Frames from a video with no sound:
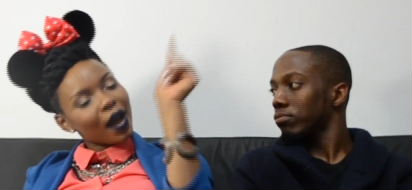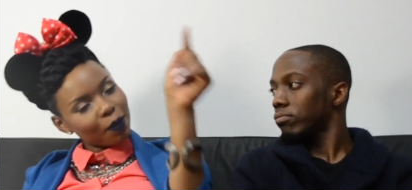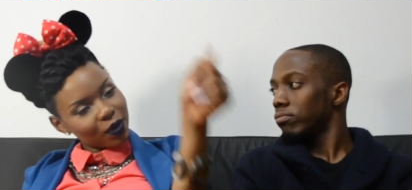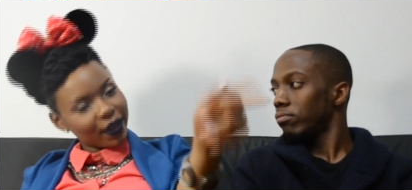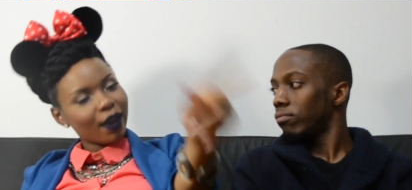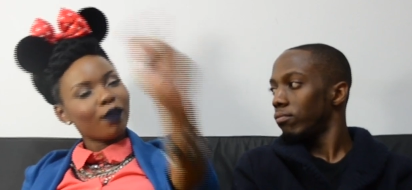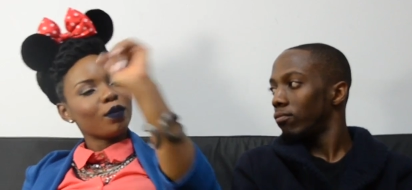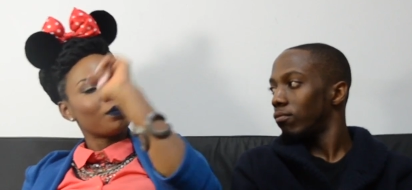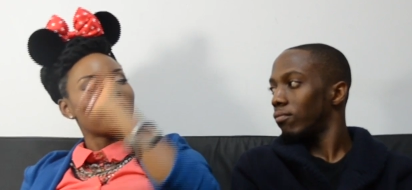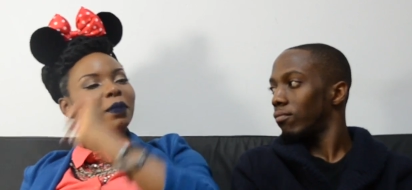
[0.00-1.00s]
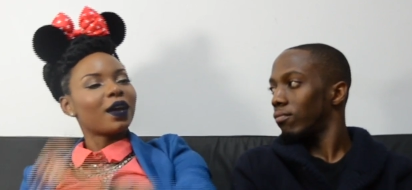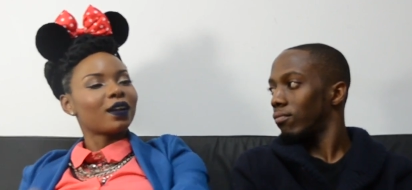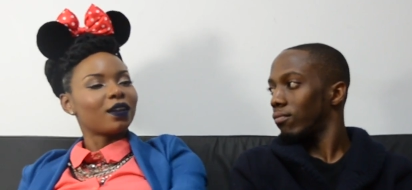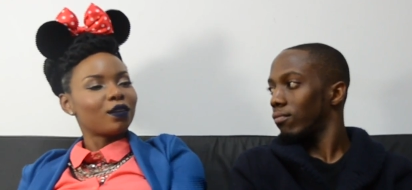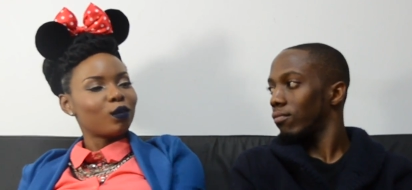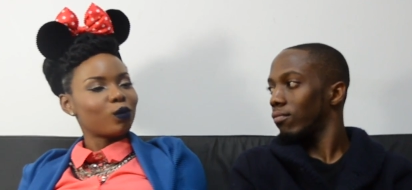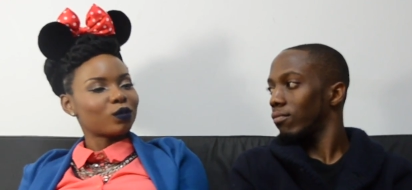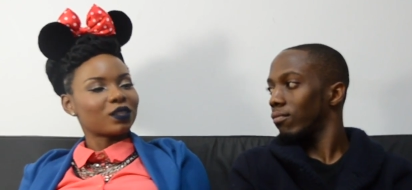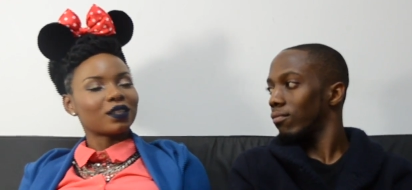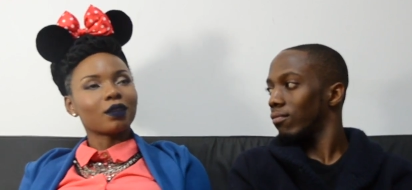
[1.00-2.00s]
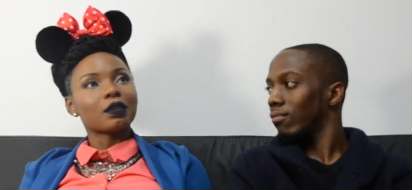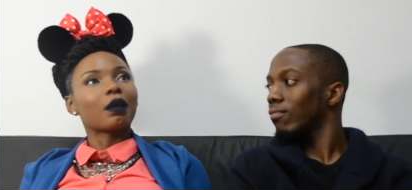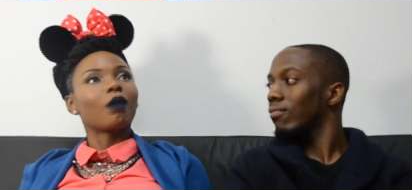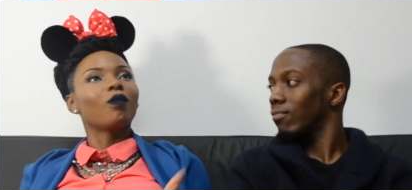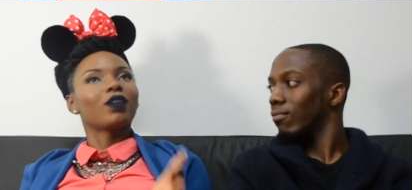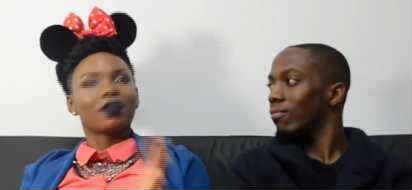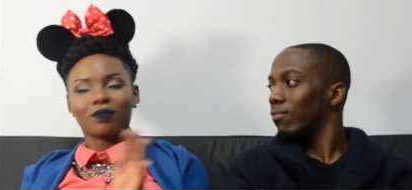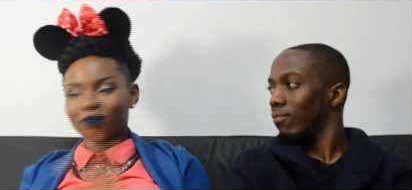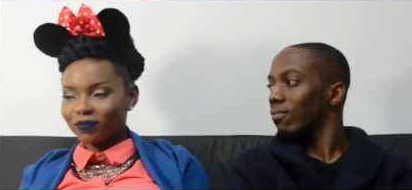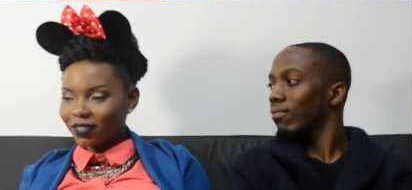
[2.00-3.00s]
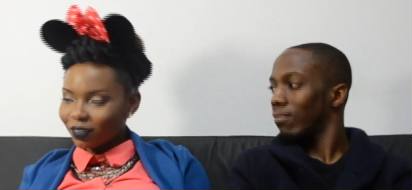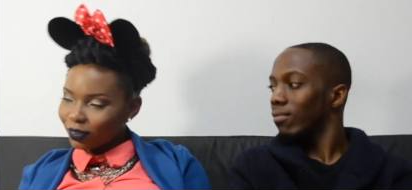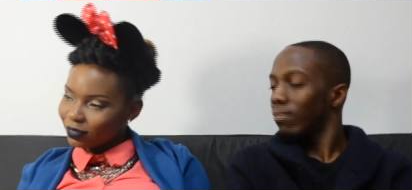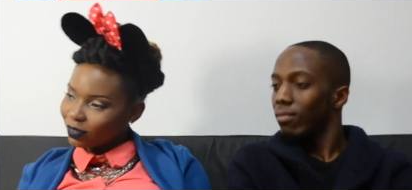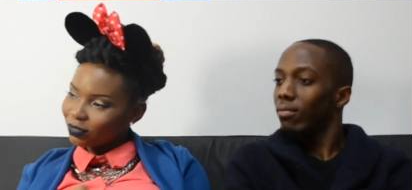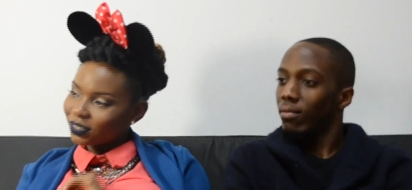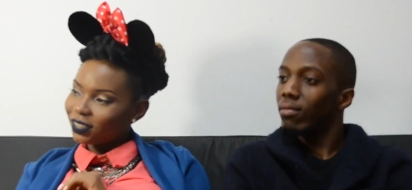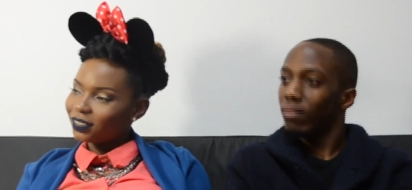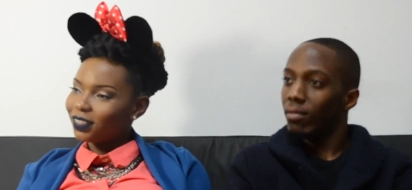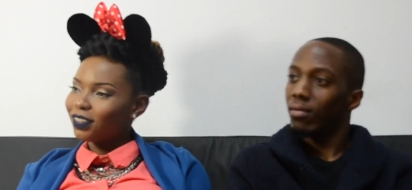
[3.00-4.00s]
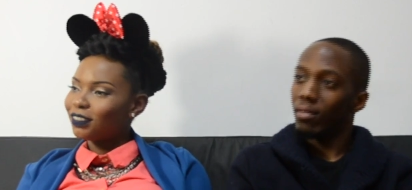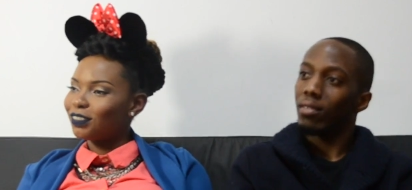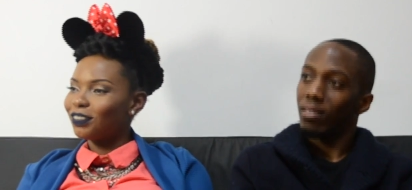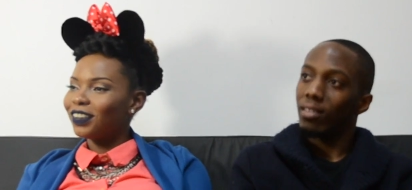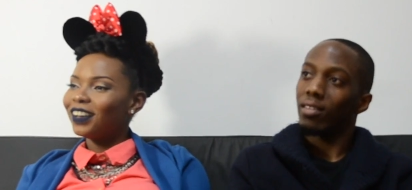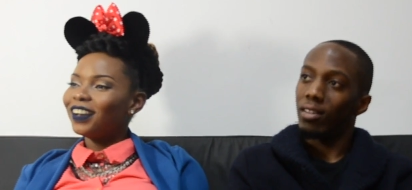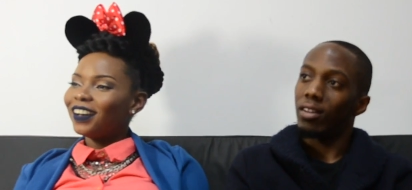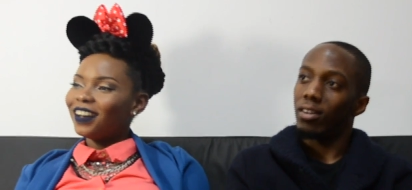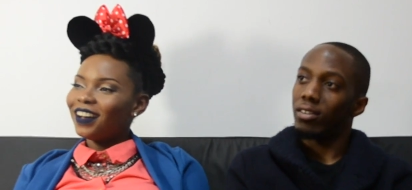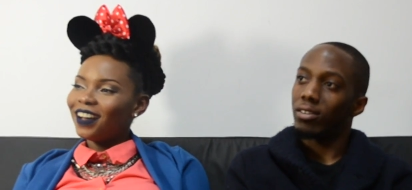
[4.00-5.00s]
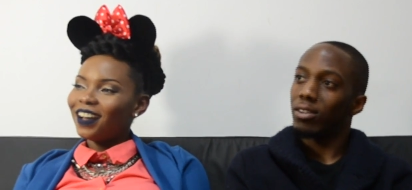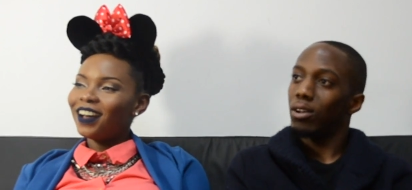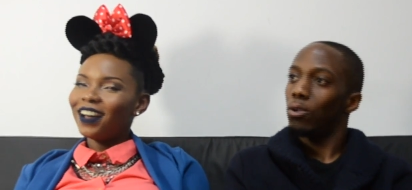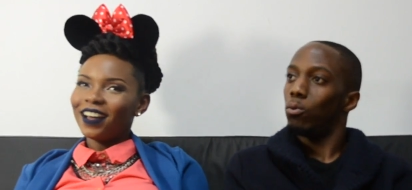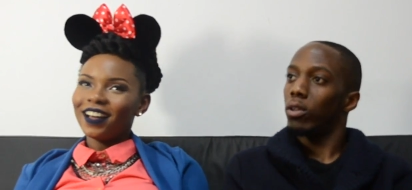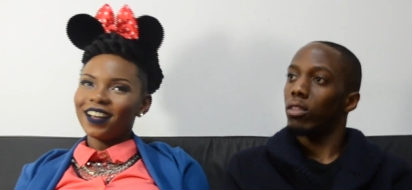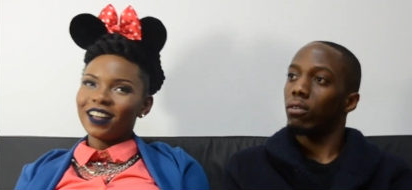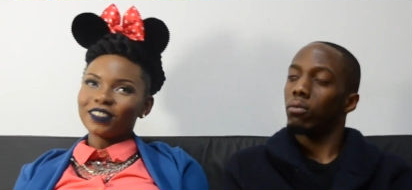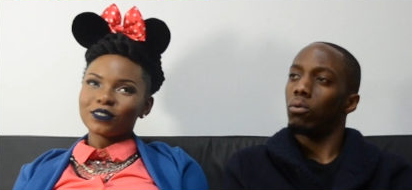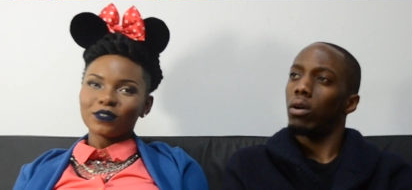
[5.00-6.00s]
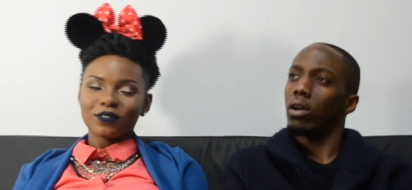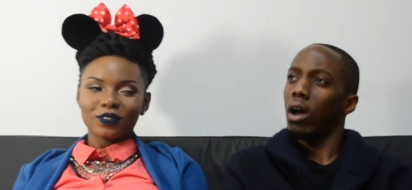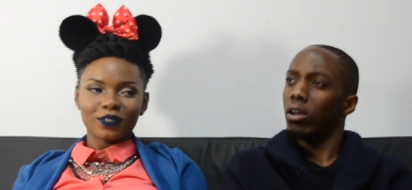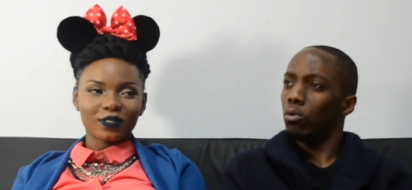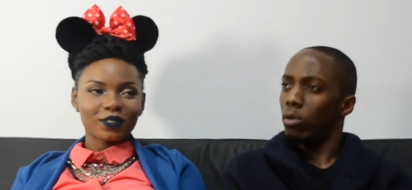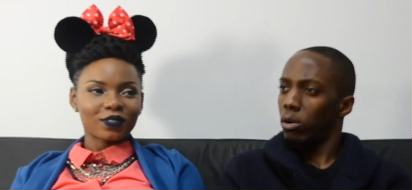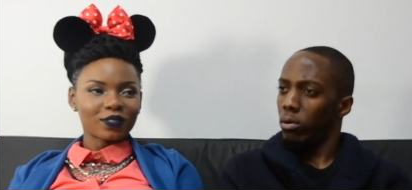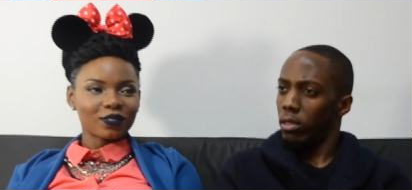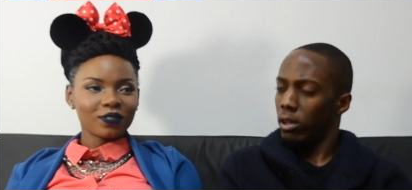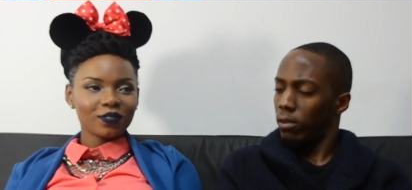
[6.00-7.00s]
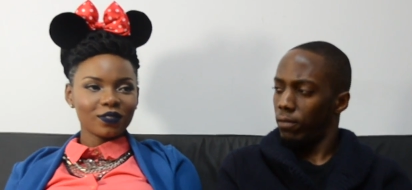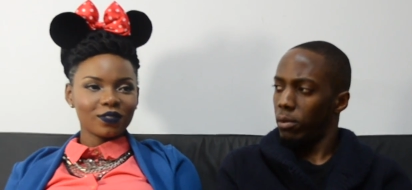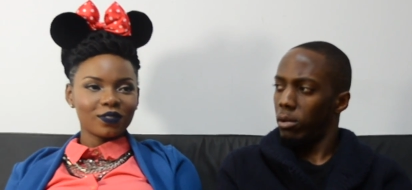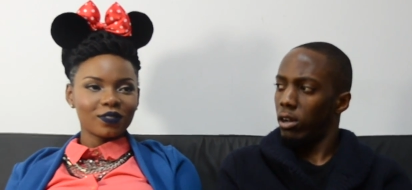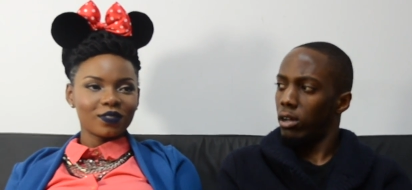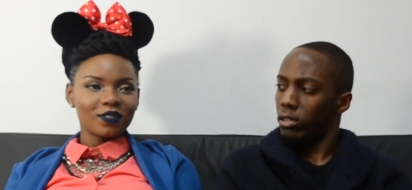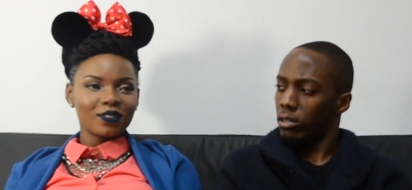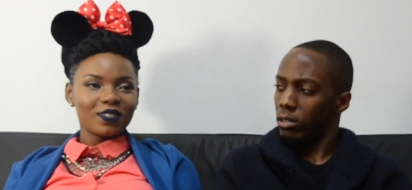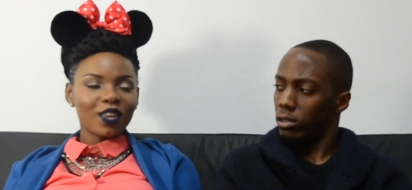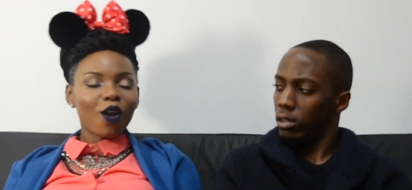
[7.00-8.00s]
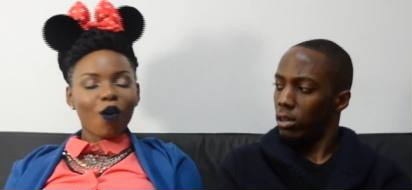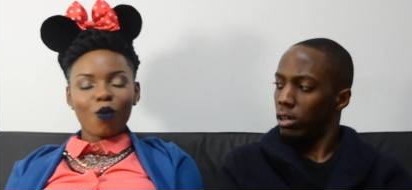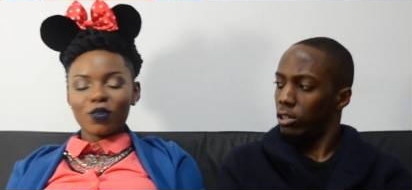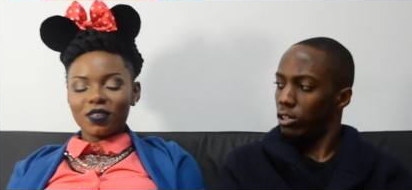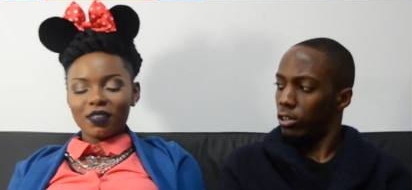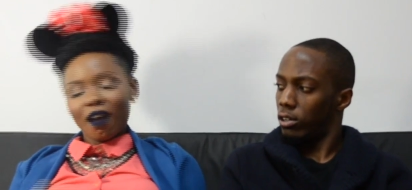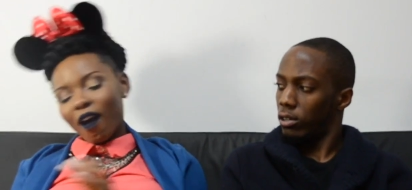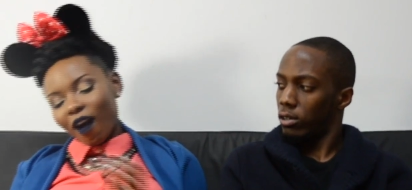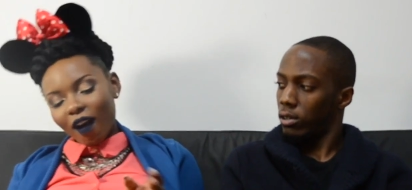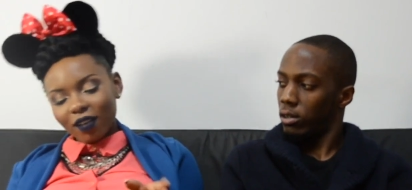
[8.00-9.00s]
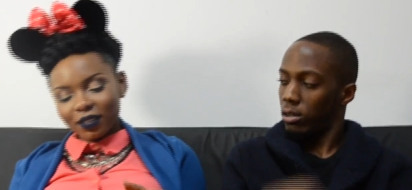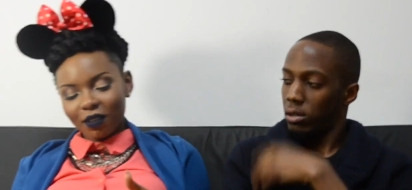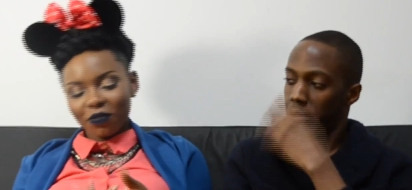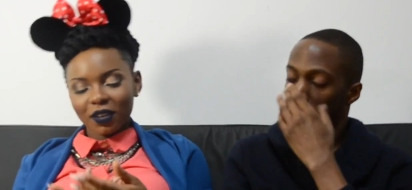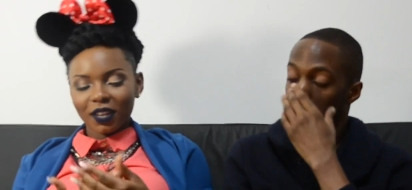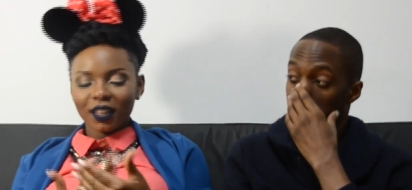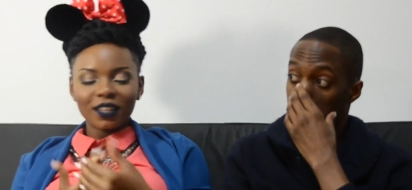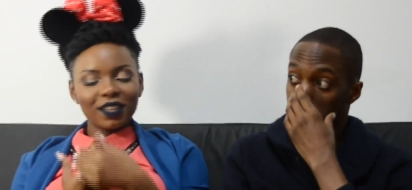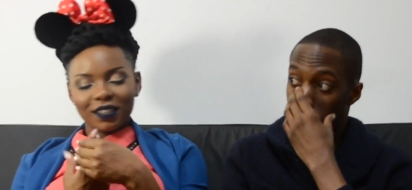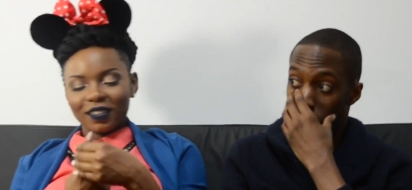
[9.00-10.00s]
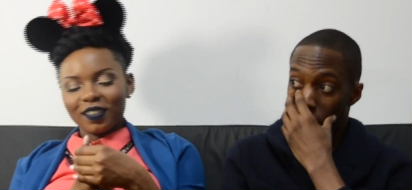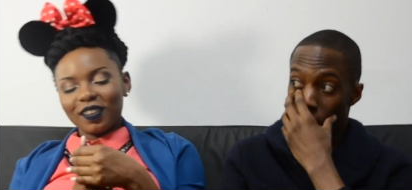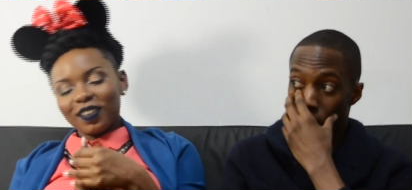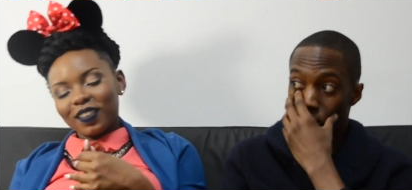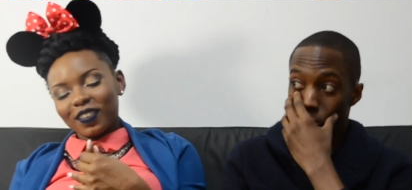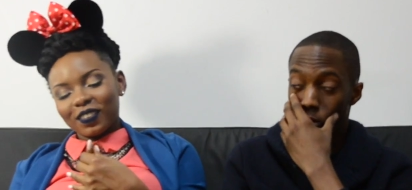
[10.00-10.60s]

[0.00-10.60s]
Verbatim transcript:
Speaker 1: I'ma carry on my back like a horse. I'm like, okay, great stuff, sir. Thank you.
Speaker 2: Mm. with the, are you working with any female artists? Oh
Speaker 1: yeah, definitely.
Speaker 2: Are you